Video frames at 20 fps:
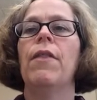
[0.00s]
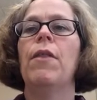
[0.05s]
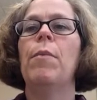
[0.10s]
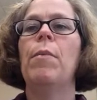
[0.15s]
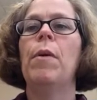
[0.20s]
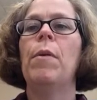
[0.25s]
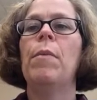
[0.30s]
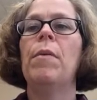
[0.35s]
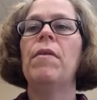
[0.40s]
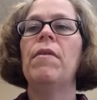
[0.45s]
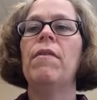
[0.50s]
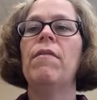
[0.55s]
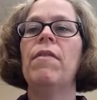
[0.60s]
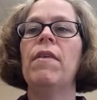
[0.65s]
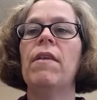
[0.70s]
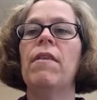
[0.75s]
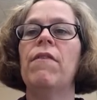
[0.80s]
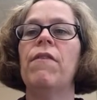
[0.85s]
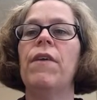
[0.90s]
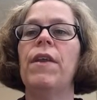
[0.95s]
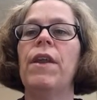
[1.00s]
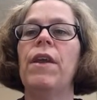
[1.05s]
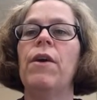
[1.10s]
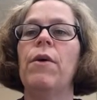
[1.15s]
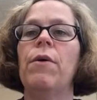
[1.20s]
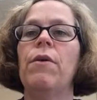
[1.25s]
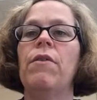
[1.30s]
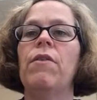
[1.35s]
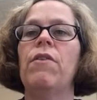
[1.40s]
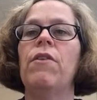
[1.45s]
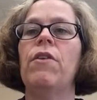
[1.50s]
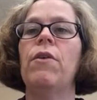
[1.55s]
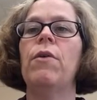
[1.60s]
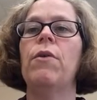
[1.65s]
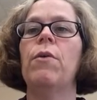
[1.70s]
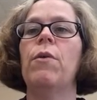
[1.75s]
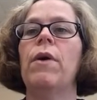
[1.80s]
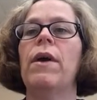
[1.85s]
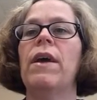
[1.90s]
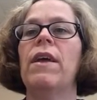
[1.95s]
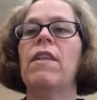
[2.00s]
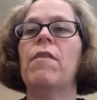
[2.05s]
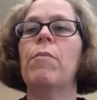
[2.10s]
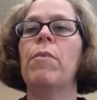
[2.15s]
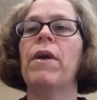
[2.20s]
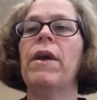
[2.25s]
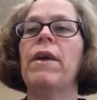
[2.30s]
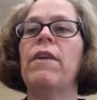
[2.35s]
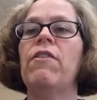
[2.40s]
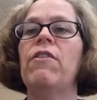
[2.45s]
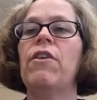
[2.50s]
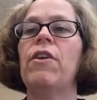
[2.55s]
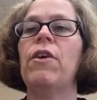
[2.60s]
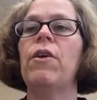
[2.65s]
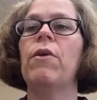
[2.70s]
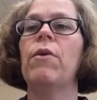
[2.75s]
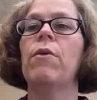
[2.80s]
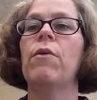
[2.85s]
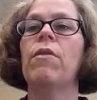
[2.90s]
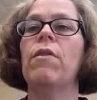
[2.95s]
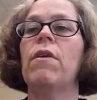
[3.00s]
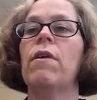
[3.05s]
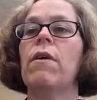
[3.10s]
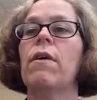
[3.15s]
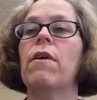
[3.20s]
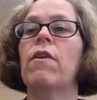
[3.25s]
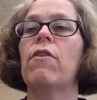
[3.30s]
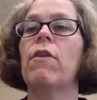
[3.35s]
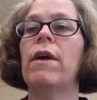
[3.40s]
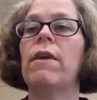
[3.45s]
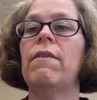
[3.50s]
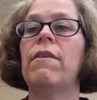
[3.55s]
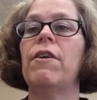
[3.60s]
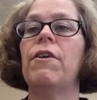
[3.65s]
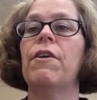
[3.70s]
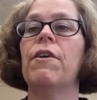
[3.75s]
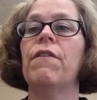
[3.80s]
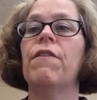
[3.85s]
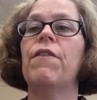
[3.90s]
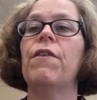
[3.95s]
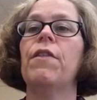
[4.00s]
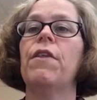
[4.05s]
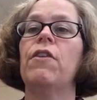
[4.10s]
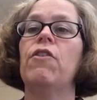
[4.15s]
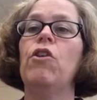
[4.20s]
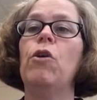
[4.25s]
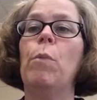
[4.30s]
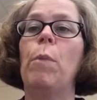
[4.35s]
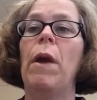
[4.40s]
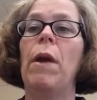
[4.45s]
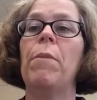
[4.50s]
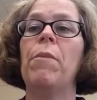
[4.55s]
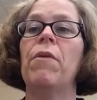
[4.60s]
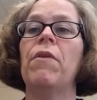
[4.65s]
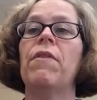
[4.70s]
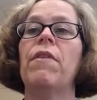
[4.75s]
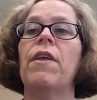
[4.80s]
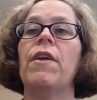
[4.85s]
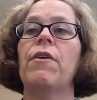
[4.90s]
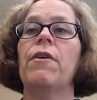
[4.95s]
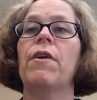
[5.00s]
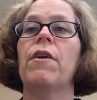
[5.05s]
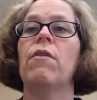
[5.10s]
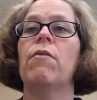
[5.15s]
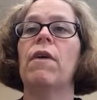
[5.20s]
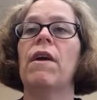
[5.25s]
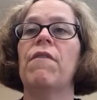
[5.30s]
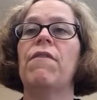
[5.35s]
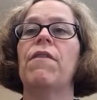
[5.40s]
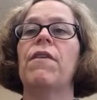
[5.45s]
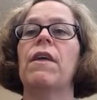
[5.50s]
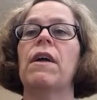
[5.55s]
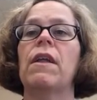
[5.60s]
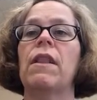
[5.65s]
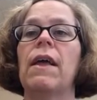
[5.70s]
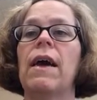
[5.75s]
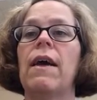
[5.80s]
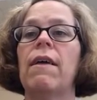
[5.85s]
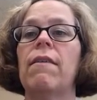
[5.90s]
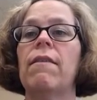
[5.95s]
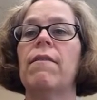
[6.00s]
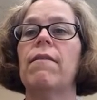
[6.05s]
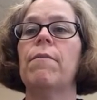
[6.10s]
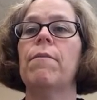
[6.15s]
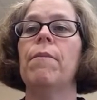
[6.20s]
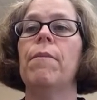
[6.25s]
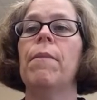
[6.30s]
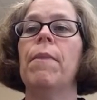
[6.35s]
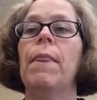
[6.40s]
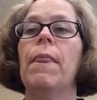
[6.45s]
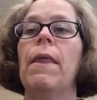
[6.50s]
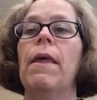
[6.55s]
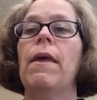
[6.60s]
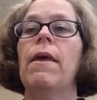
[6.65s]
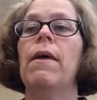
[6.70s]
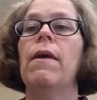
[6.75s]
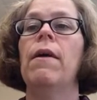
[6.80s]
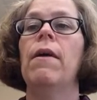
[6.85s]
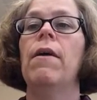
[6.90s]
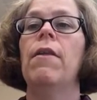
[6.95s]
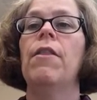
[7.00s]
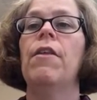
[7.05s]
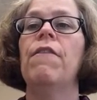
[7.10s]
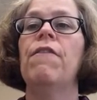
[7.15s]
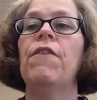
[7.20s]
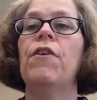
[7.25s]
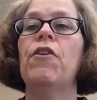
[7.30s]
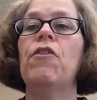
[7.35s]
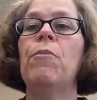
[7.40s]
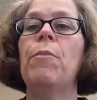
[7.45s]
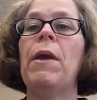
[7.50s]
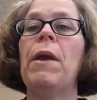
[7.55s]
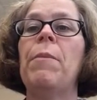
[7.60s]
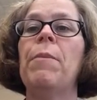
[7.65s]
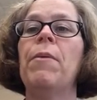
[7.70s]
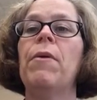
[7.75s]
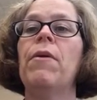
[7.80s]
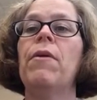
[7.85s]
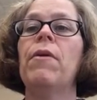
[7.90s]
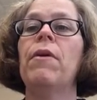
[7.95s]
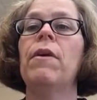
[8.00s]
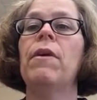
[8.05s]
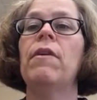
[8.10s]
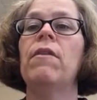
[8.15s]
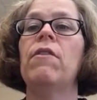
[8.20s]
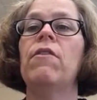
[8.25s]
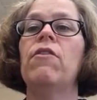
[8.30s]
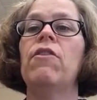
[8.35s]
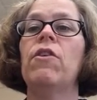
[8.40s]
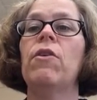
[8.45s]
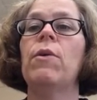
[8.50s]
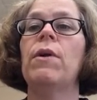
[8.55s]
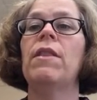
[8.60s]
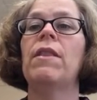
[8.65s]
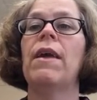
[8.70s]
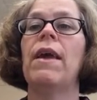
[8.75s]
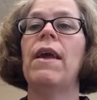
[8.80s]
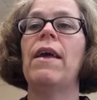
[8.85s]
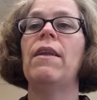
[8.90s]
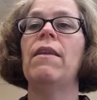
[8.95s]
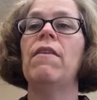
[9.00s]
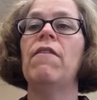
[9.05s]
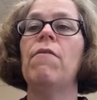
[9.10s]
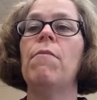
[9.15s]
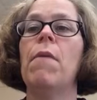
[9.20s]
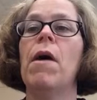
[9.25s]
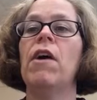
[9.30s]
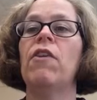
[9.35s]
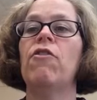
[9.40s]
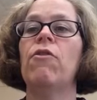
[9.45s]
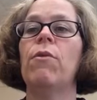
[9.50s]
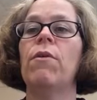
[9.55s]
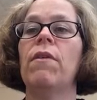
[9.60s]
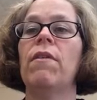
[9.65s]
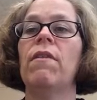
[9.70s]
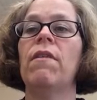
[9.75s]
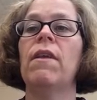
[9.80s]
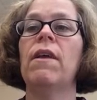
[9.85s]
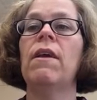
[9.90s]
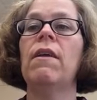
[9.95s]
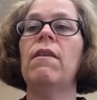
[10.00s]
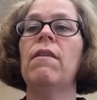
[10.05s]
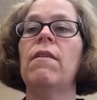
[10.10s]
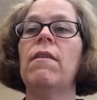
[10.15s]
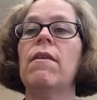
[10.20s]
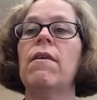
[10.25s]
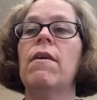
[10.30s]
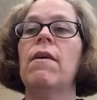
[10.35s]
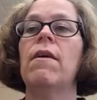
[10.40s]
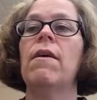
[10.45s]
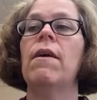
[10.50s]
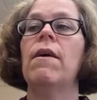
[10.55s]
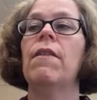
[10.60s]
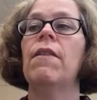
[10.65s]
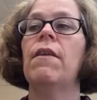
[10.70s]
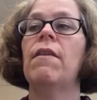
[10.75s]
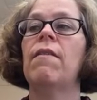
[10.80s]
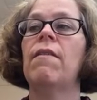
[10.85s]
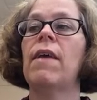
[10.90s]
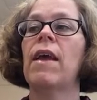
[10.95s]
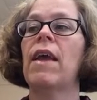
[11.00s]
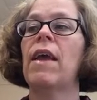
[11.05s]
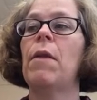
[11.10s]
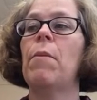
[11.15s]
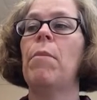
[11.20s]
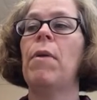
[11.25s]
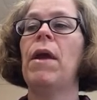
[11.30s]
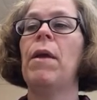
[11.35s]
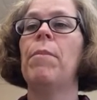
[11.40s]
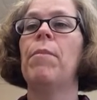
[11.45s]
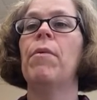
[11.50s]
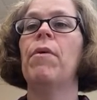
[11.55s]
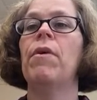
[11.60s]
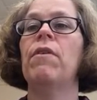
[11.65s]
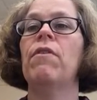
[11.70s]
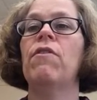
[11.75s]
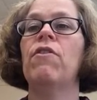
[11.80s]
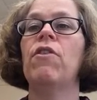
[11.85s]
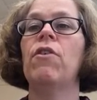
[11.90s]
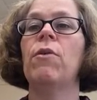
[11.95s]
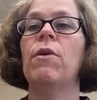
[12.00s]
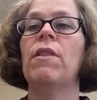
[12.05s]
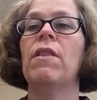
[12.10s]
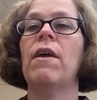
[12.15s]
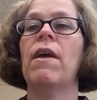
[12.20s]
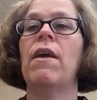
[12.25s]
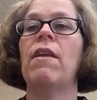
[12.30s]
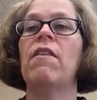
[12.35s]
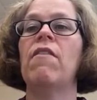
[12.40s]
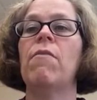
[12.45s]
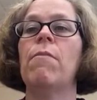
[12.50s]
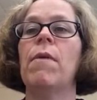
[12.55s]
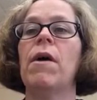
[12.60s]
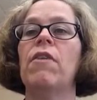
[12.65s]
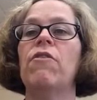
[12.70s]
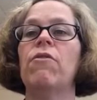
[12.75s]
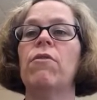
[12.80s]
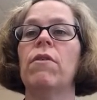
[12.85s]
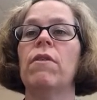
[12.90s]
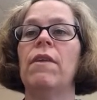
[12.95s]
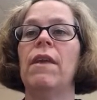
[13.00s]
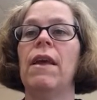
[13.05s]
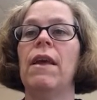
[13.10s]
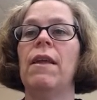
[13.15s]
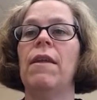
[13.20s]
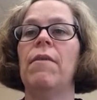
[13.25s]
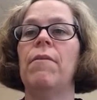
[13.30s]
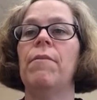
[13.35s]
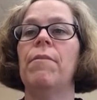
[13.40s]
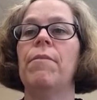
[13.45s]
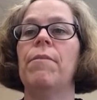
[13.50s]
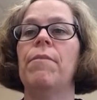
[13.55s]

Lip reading: The purpose of this video is to explain to you the criteria for the two papers that you're going to write for the class. The first paper is due at the end of Module 6. The second paper is due at the end of Module 10.